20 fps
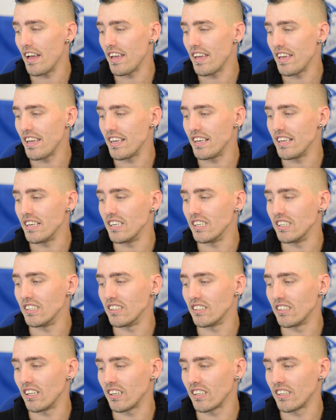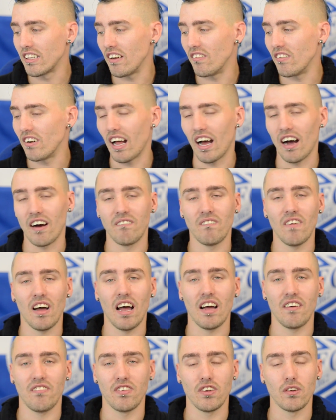He's given out a
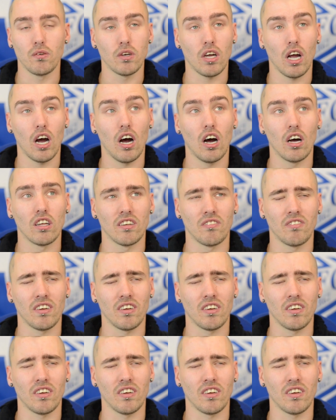fair few cards.